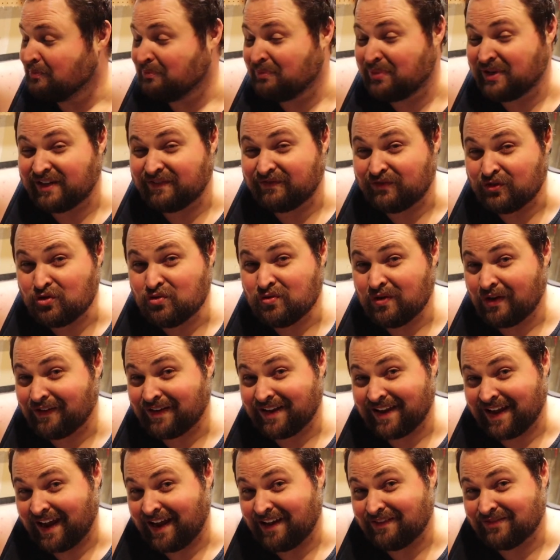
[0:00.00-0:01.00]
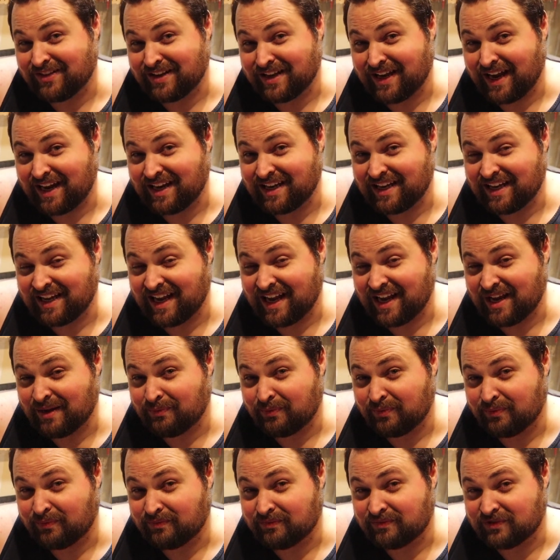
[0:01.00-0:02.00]
But if you already have the 90
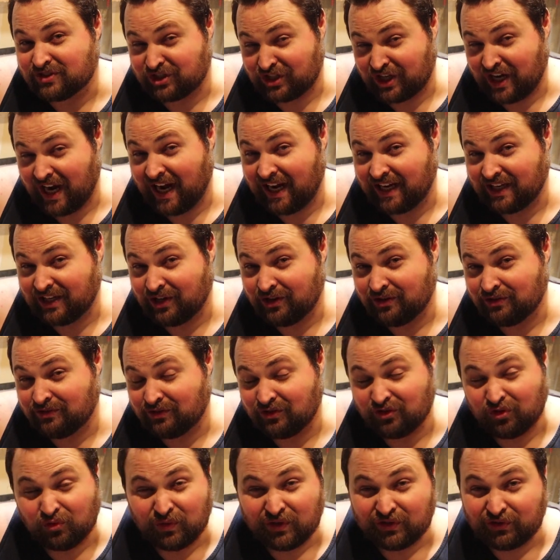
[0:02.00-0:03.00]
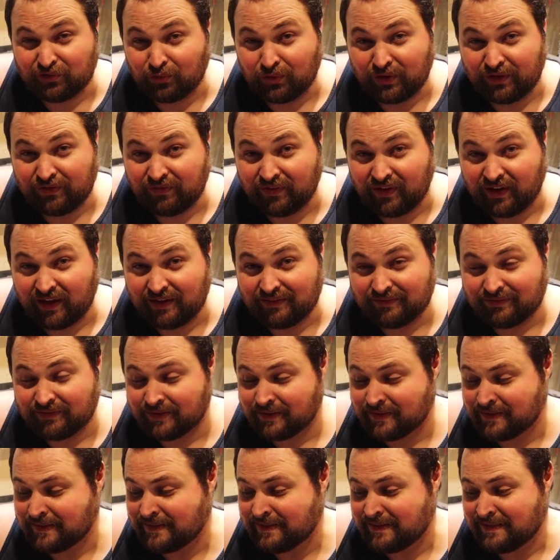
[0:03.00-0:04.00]
amp Chicago or the 125,
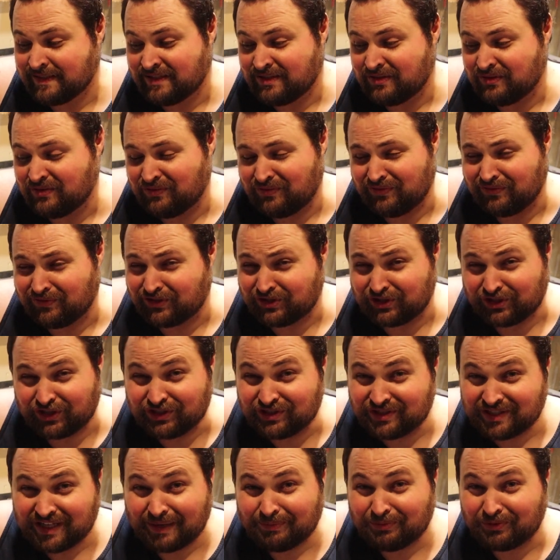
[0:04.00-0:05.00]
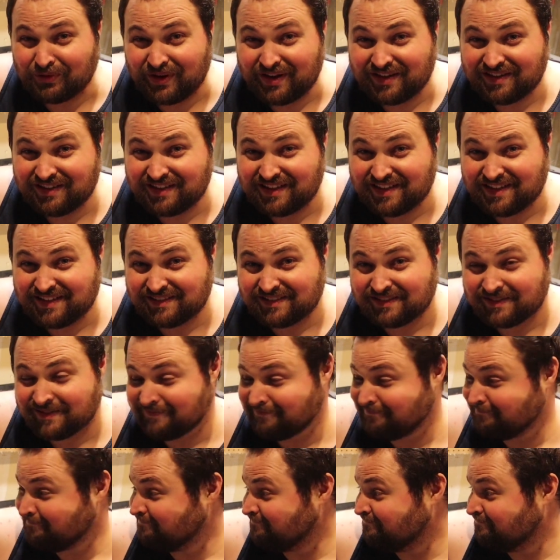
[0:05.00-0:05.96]
should you upgrade to this?